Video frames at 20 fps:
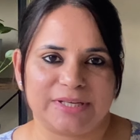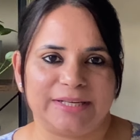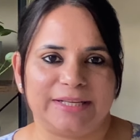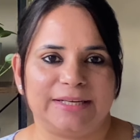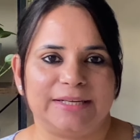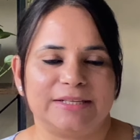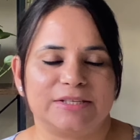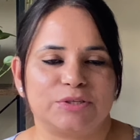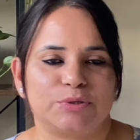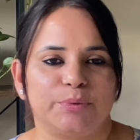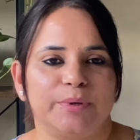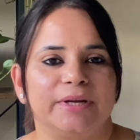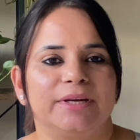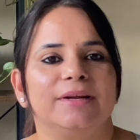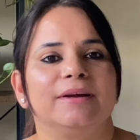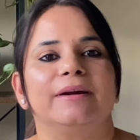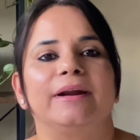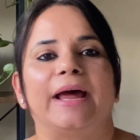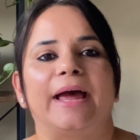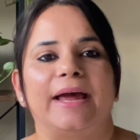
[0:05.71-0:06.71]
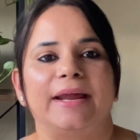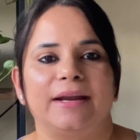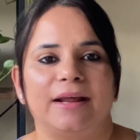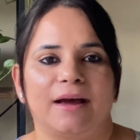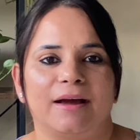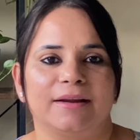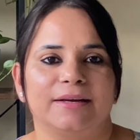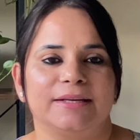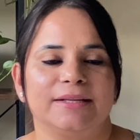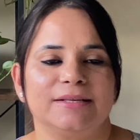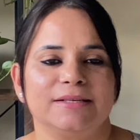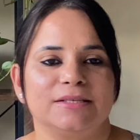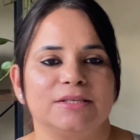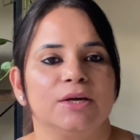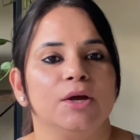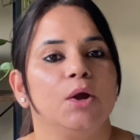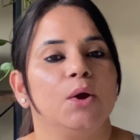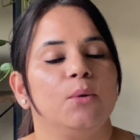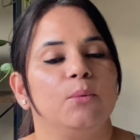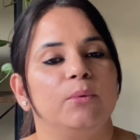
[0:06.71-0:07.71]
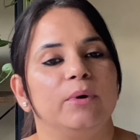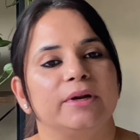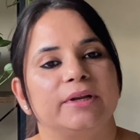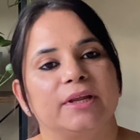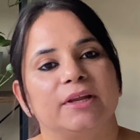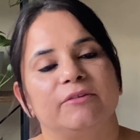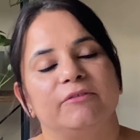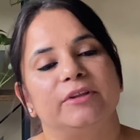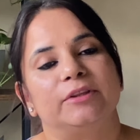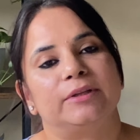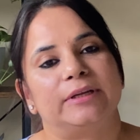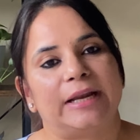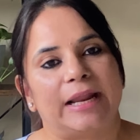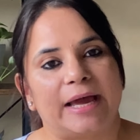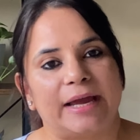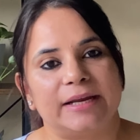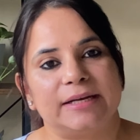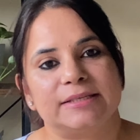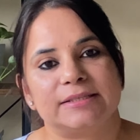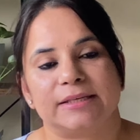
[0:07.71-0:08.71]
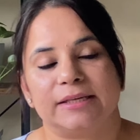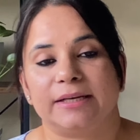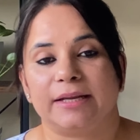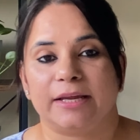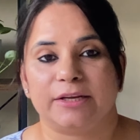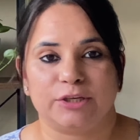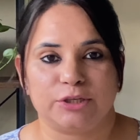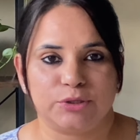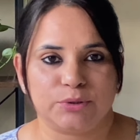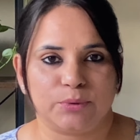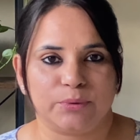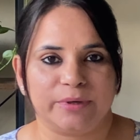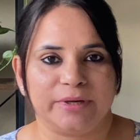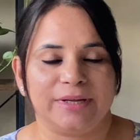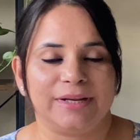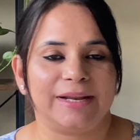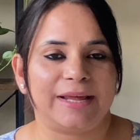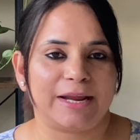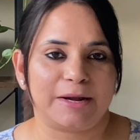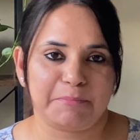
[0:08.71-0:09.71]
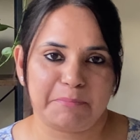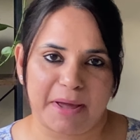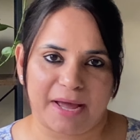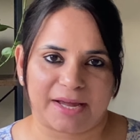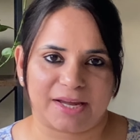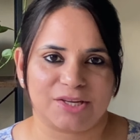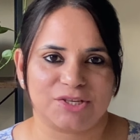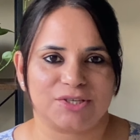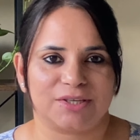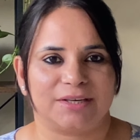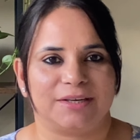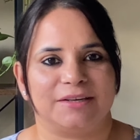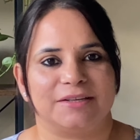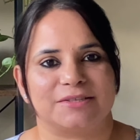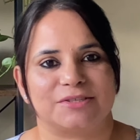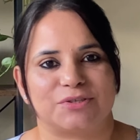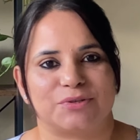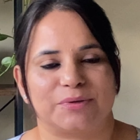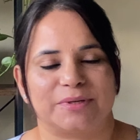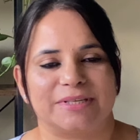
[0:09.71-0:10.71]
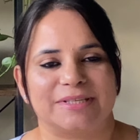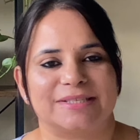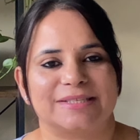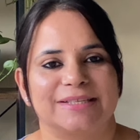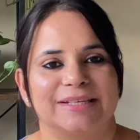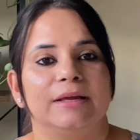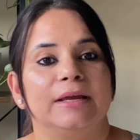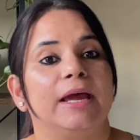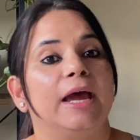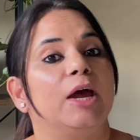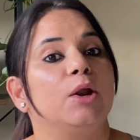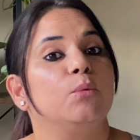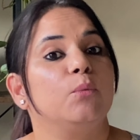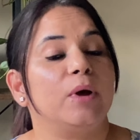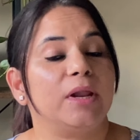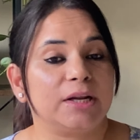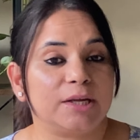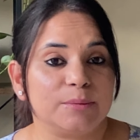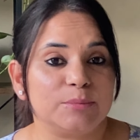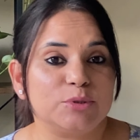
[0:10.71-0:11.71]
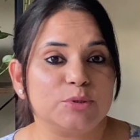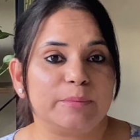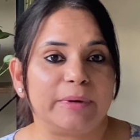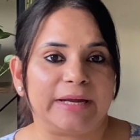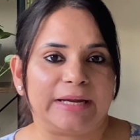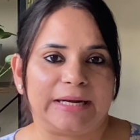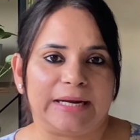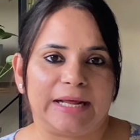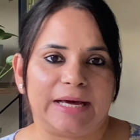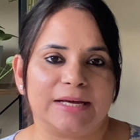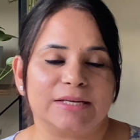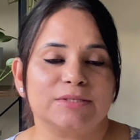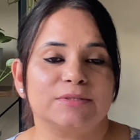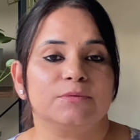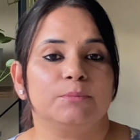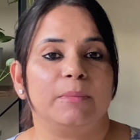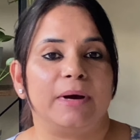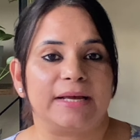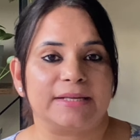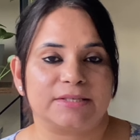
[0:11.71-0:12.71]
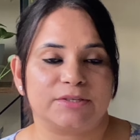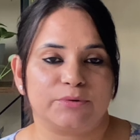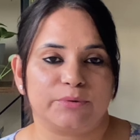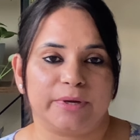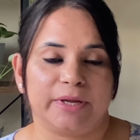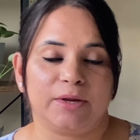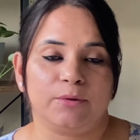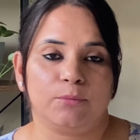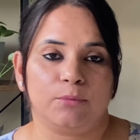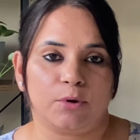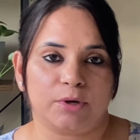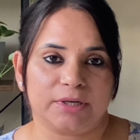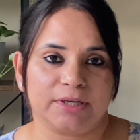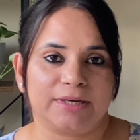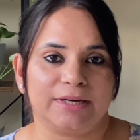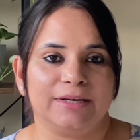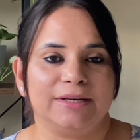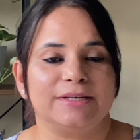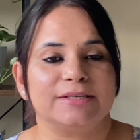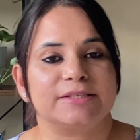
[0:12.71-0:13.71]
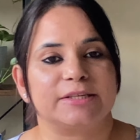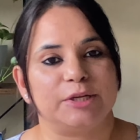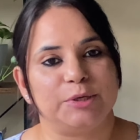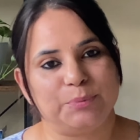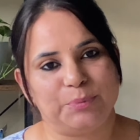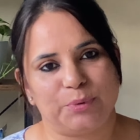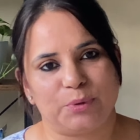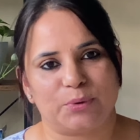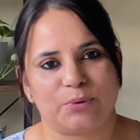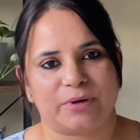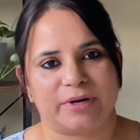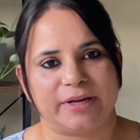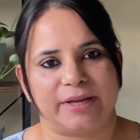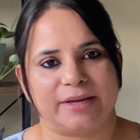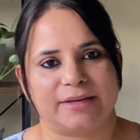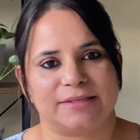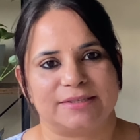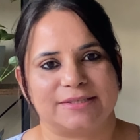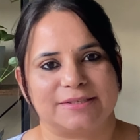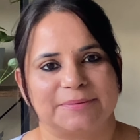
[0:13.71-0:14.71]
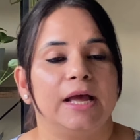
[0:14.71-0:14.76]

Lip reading: illustrator and artist working with clients in editorial and packaging industries. And welcome to my class, Mastering Watercolors in Procreate.